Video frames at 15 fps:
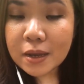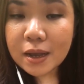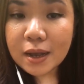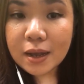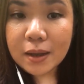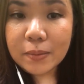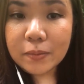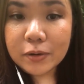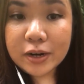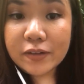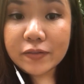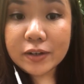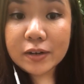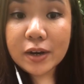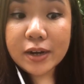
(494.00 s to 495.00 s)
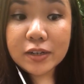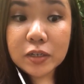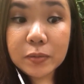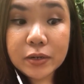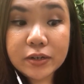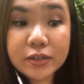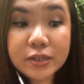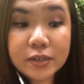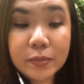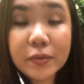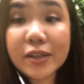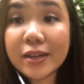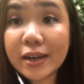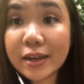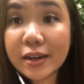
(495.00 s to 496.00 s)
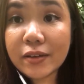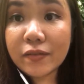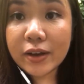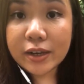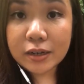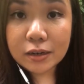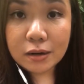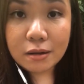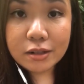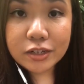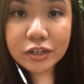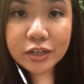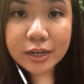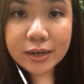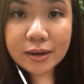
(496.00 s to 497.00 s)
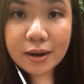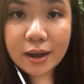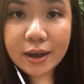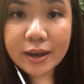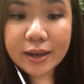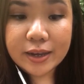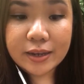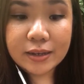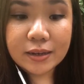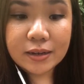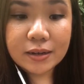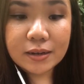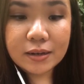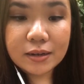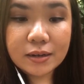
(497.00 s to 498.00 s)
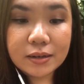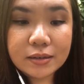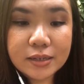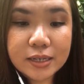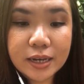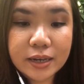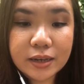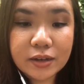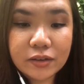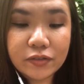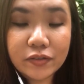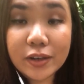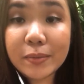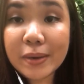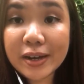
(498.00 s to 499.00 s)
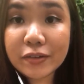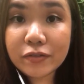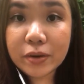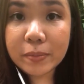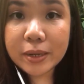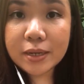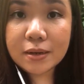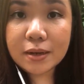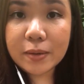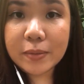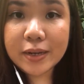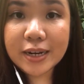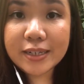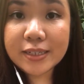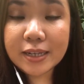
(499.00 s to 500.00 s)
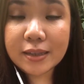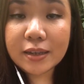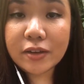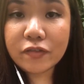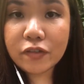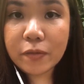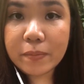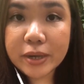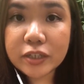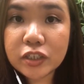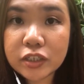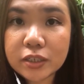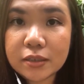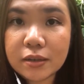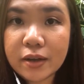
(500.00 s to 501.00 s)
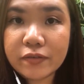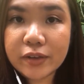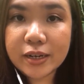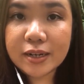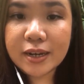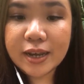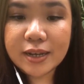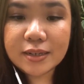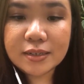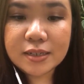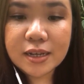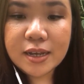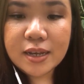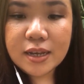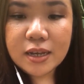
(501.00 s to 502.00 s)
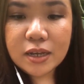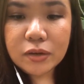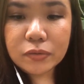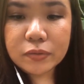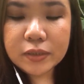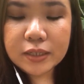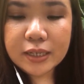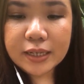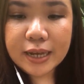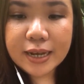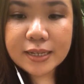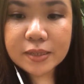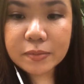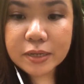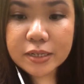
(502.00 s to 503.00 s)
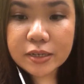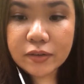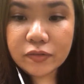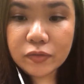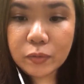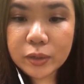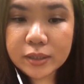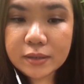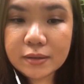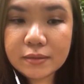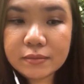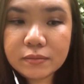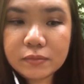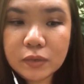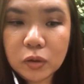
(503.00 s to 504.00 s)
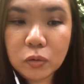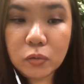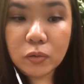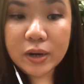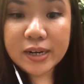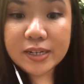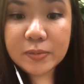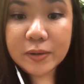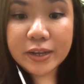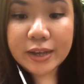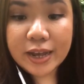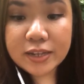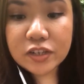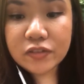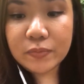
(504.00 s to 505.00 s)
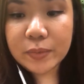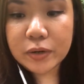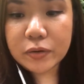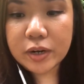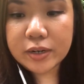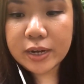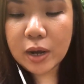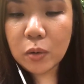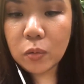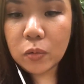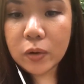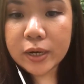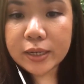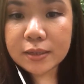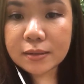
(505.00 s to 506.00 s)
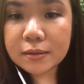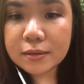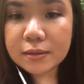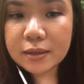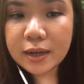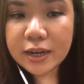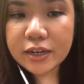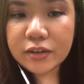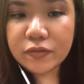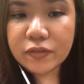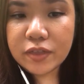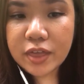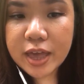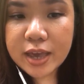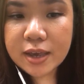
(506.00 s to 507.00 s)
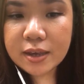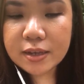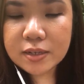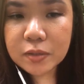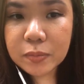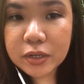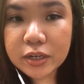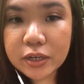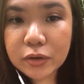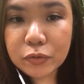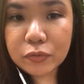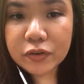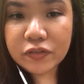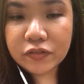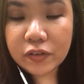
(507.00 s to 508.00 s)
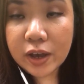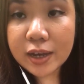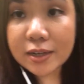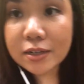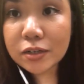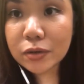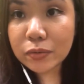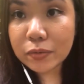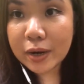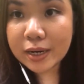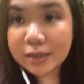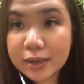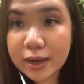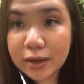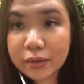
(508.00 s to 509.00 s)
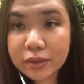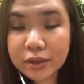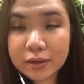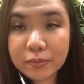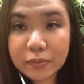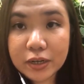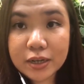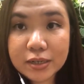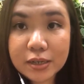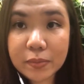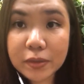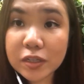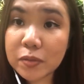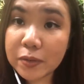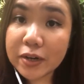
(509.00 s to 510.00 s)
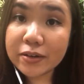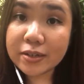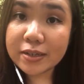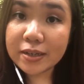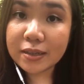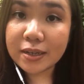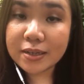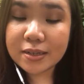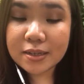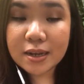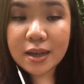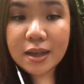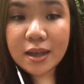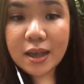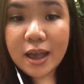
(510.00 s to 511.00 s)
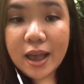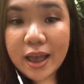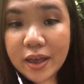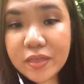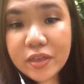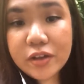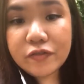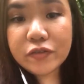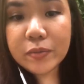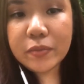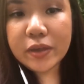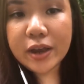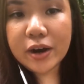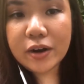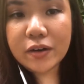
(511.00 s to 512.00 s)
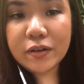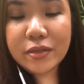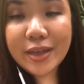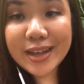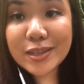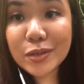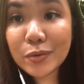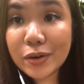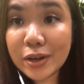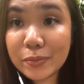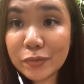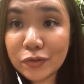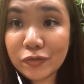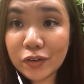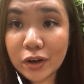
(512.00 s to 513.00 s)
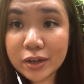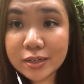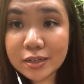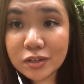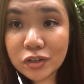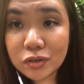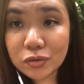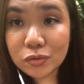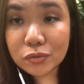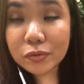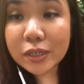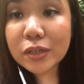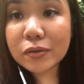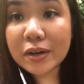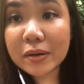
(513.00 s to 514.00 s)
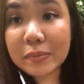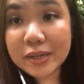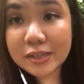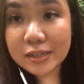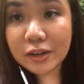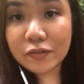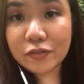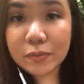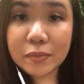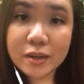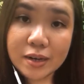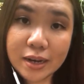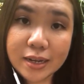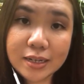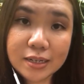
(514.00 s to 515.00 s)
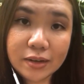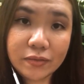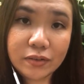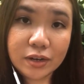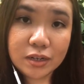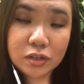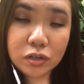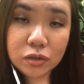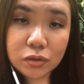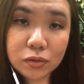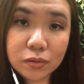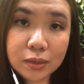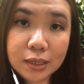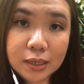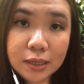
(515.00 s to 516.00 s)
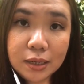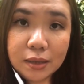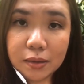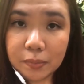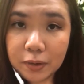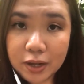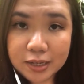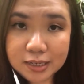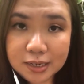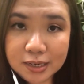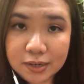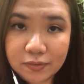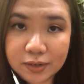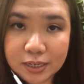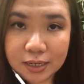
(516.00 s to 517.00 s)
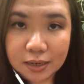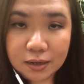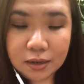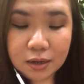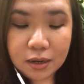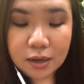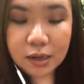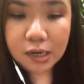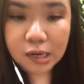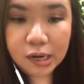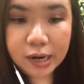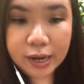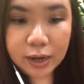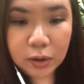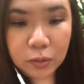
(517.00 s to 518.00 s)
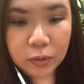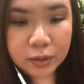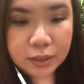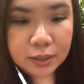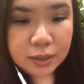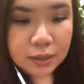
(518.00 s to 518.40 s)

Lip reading: Whenever I experience something negative, I acknowledge it. I take feedback from it. I take the information of it and really ask myself, what is being asked of me right now? What kind of thing is being refined right now because I'm experiencing this? And then from there, that's when I move on to redirect myself from the negativity to the positivity. Now,